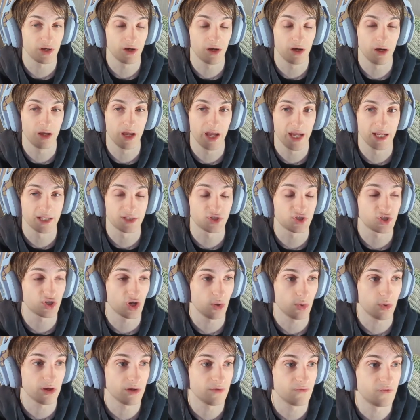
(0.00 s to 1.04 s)
it's
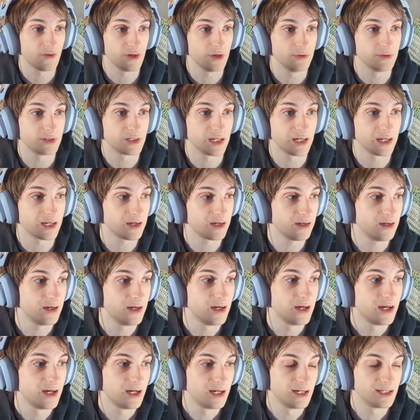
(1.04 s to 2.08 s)
so
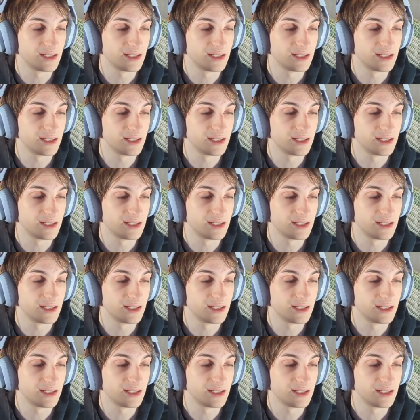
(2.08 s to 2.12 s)
confusing.